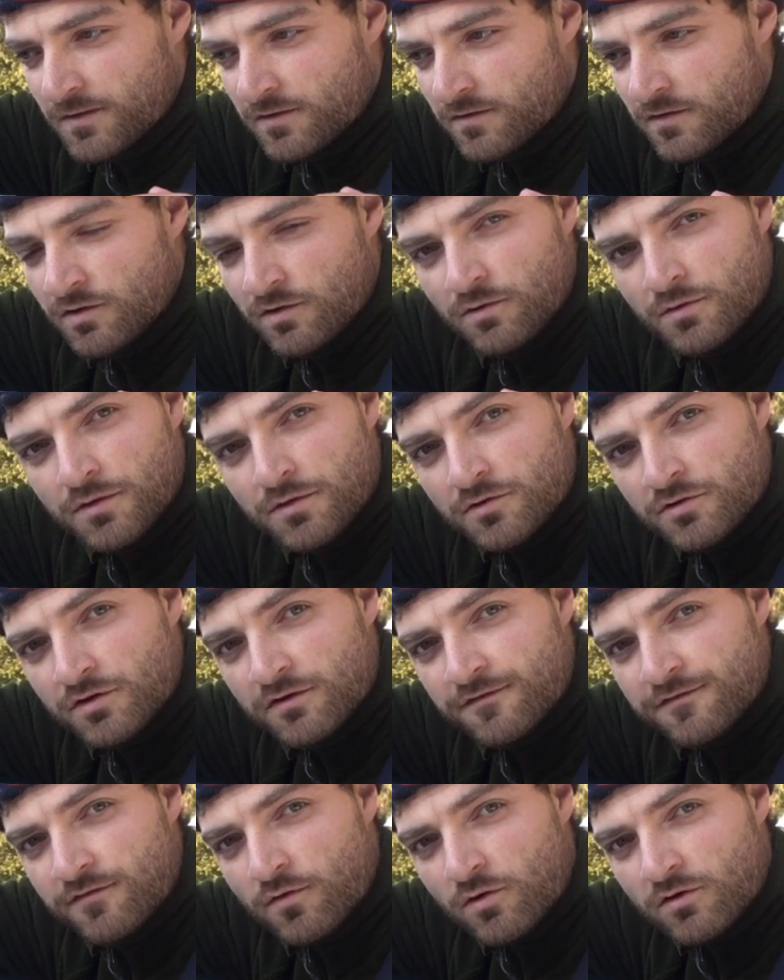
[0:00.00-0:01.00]
two, three,
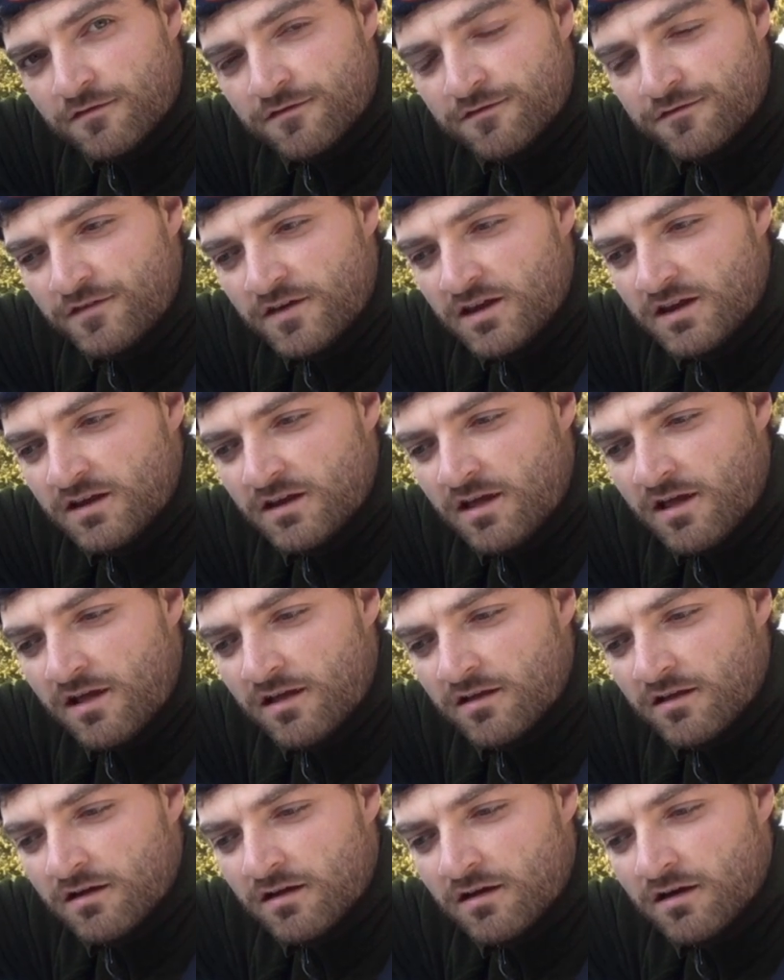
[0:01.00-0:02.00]
four feet
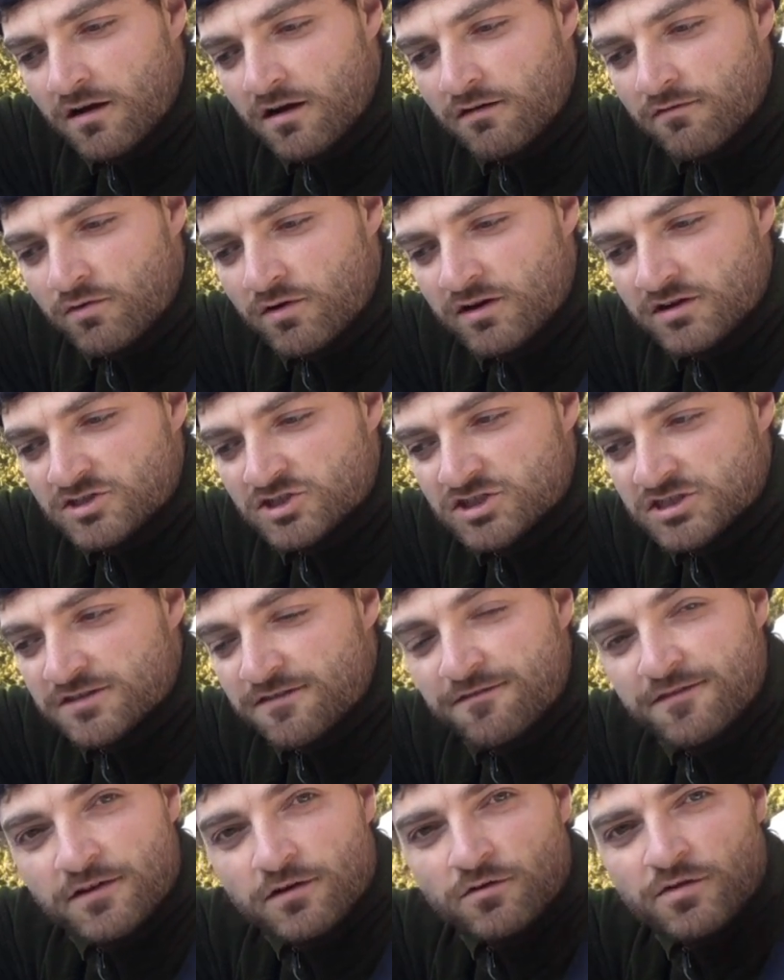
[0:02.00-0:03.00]
of where it's just
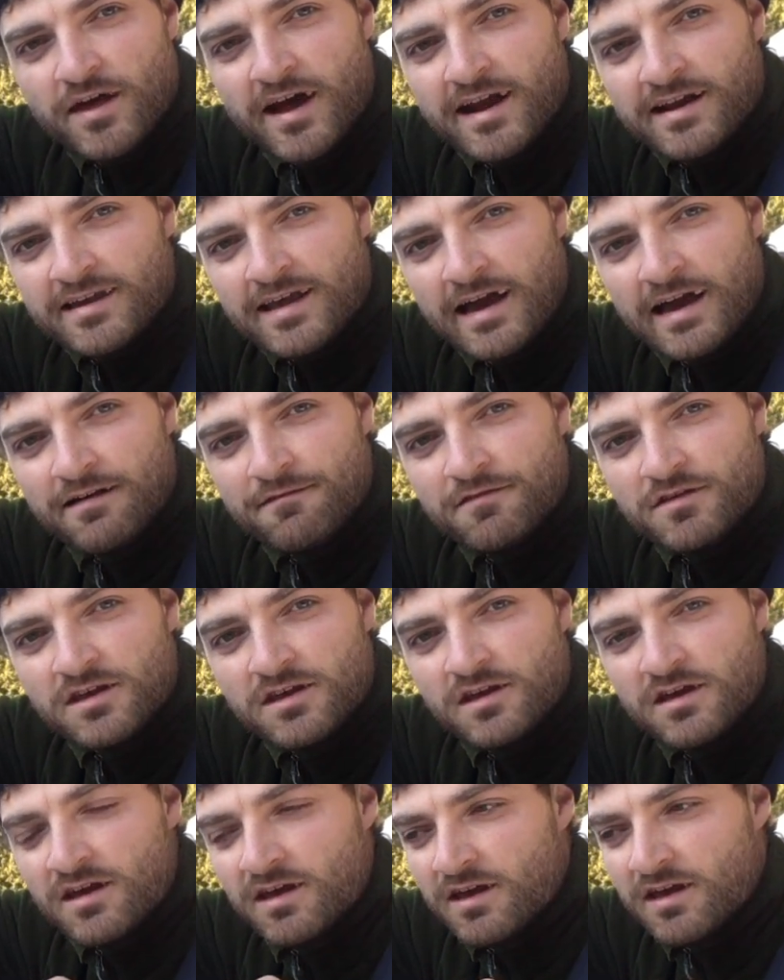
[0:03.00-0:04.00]
filled that
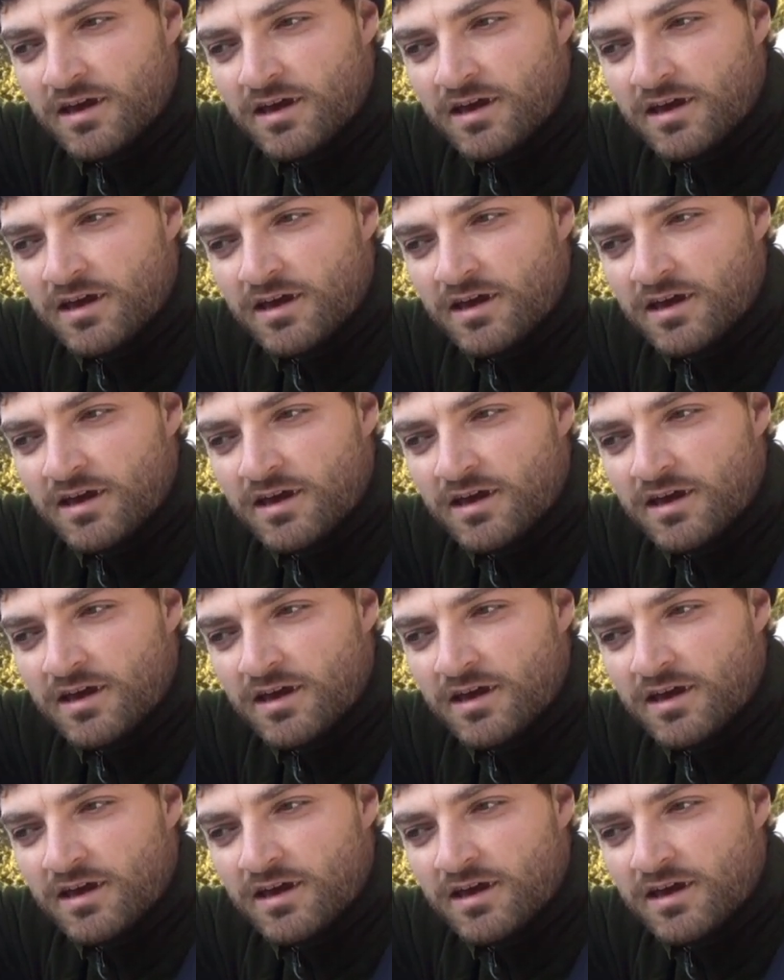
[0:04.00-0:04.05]
cavity.